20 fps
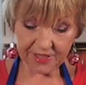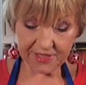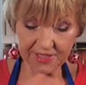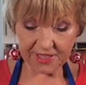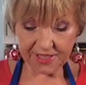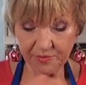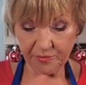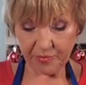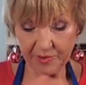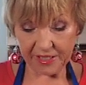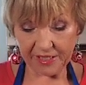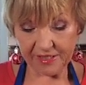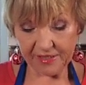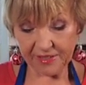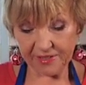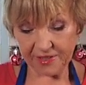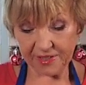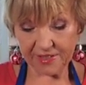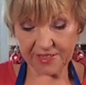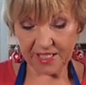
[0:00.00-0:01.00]
just better
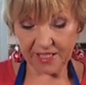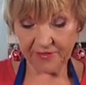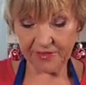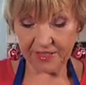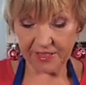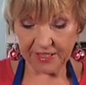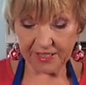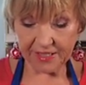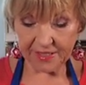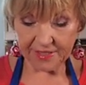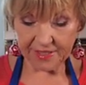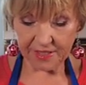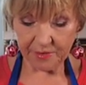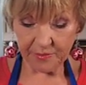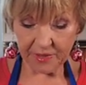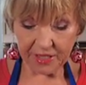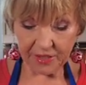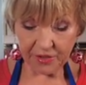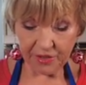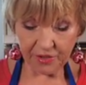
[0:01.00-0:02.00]
than just having lettuce,
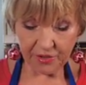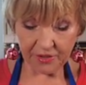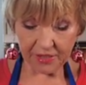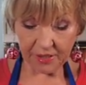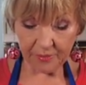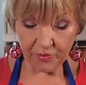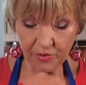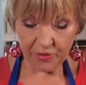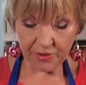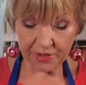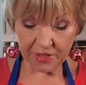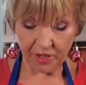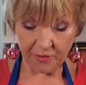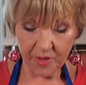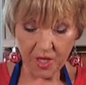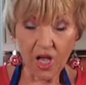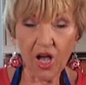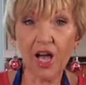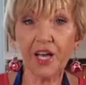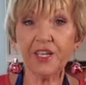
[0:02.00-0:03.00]
tomato and cucumber all the time.
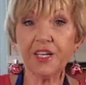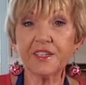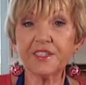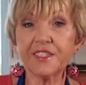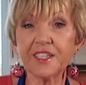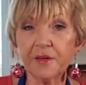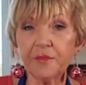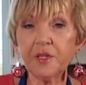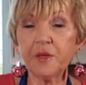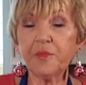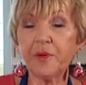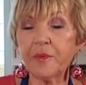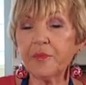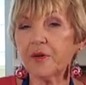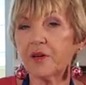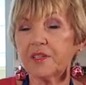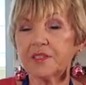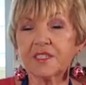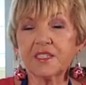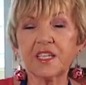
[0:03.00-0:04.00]
I know so many people
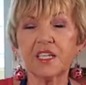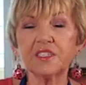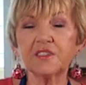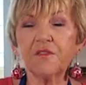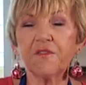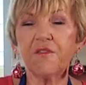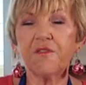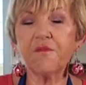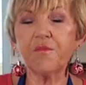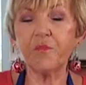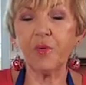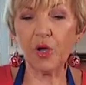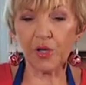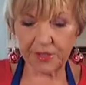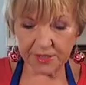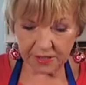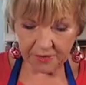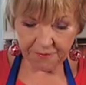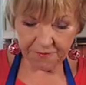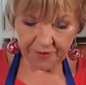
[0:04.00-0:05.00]
got such
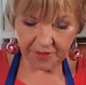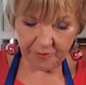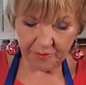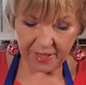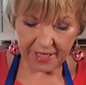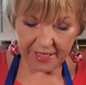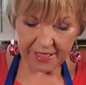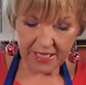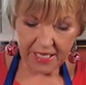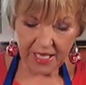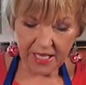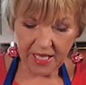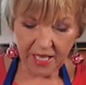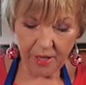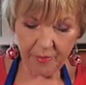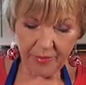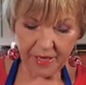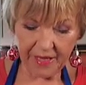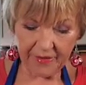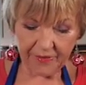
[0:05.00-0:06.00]
positive feedback
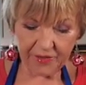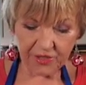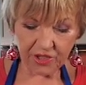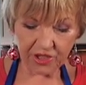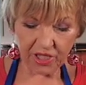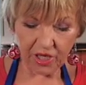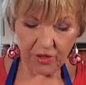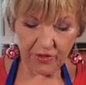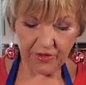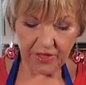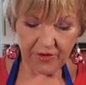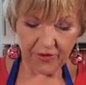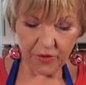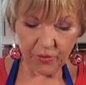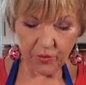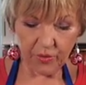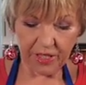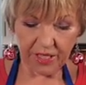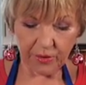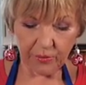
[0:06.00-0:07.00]
about the show the other
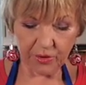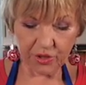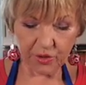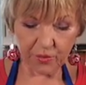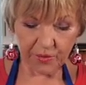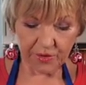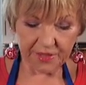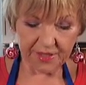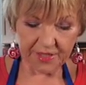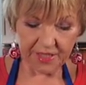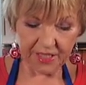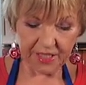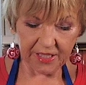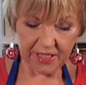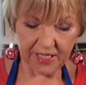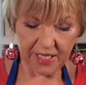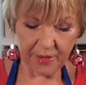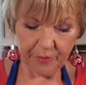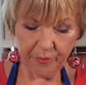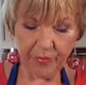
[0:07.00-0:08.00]
week, which was
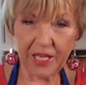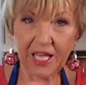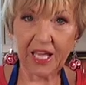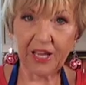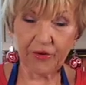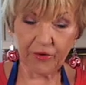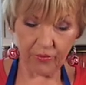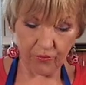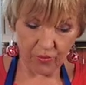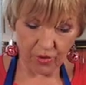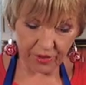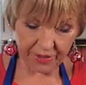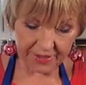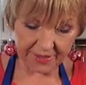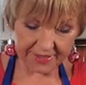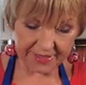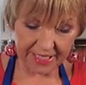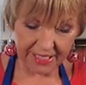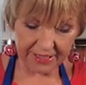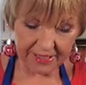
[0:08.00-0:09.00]
the pear and rocket
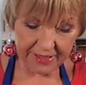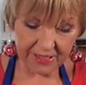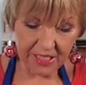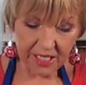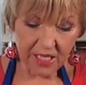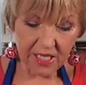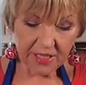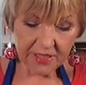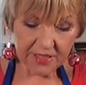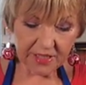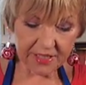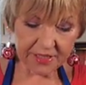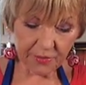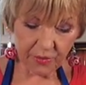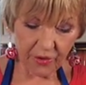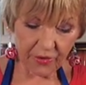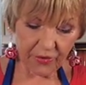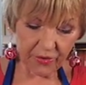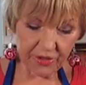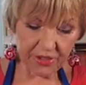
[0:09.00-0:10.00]
salad. So that's why
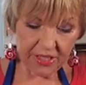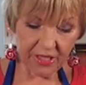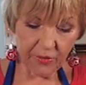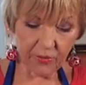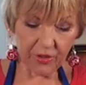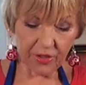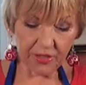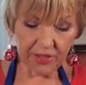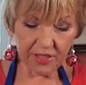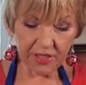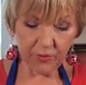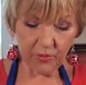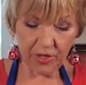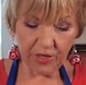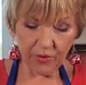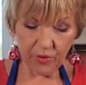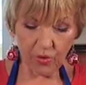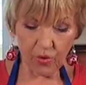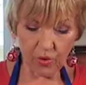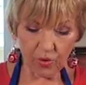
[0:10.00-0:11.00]
I thought, you know what,
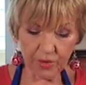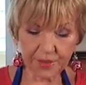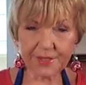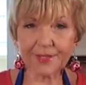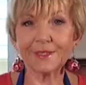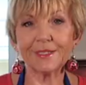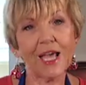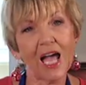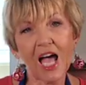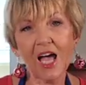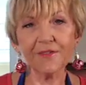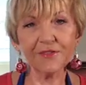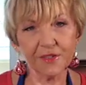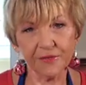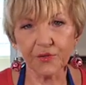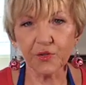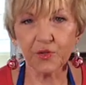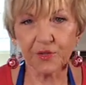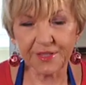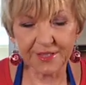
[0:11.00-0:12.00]
we're all starved
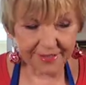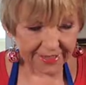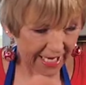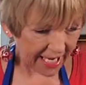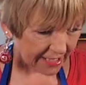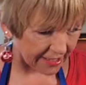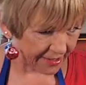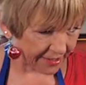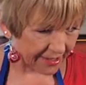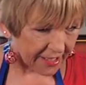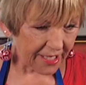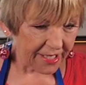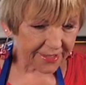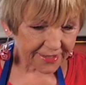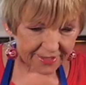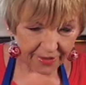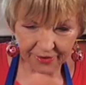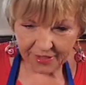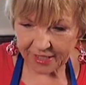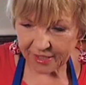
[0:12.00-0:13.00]
of good salad.
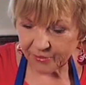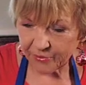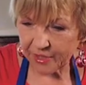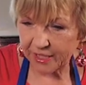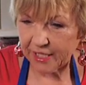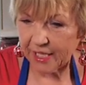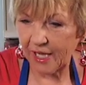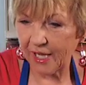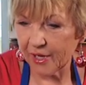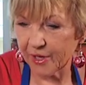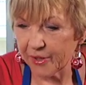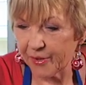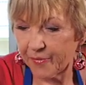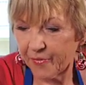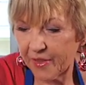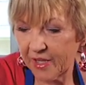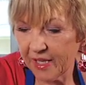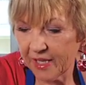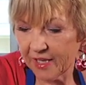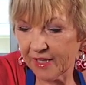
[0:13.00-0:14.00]
So here we go.
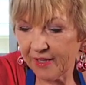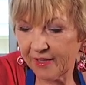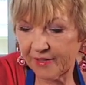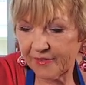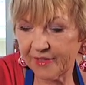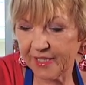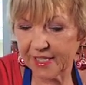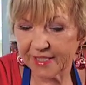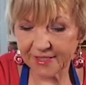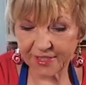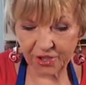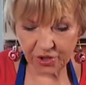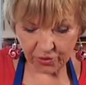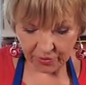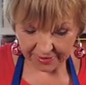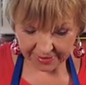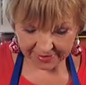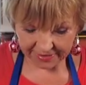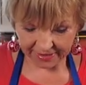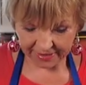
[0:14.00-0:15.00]
There's the
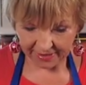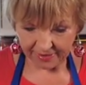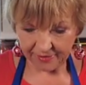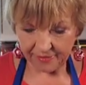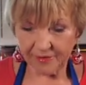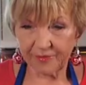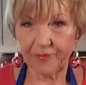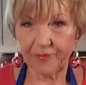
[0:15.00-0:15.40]
dressing.